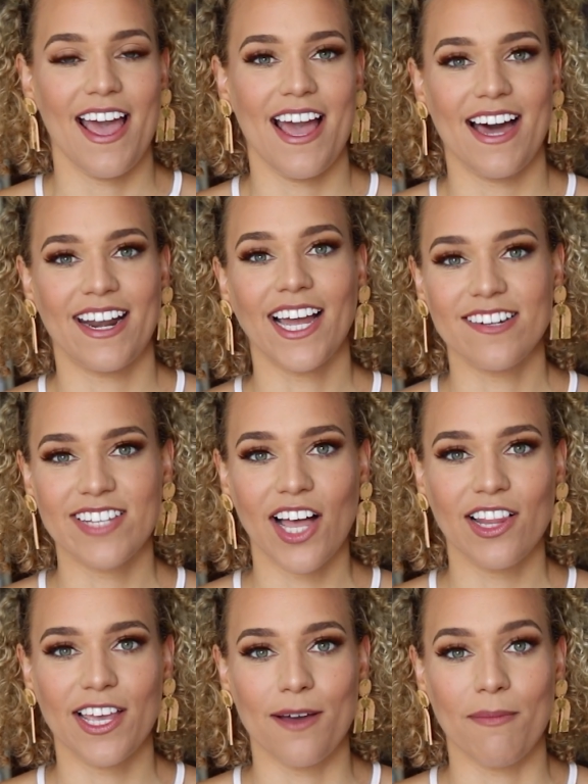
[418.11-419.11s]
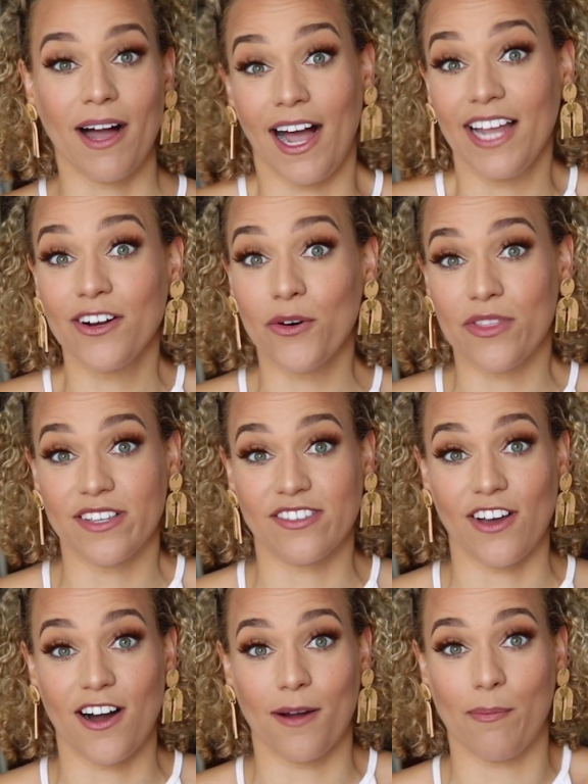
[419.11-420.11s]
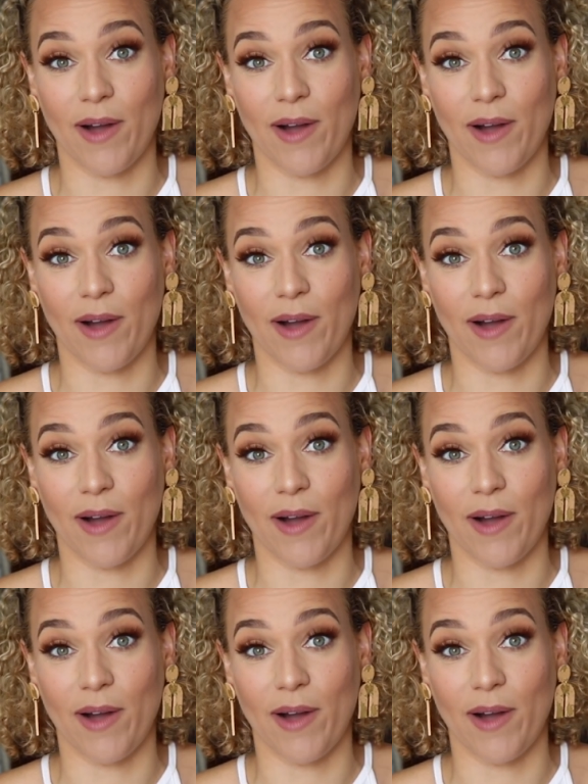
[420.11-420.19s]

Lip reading: And I tell him, I know this song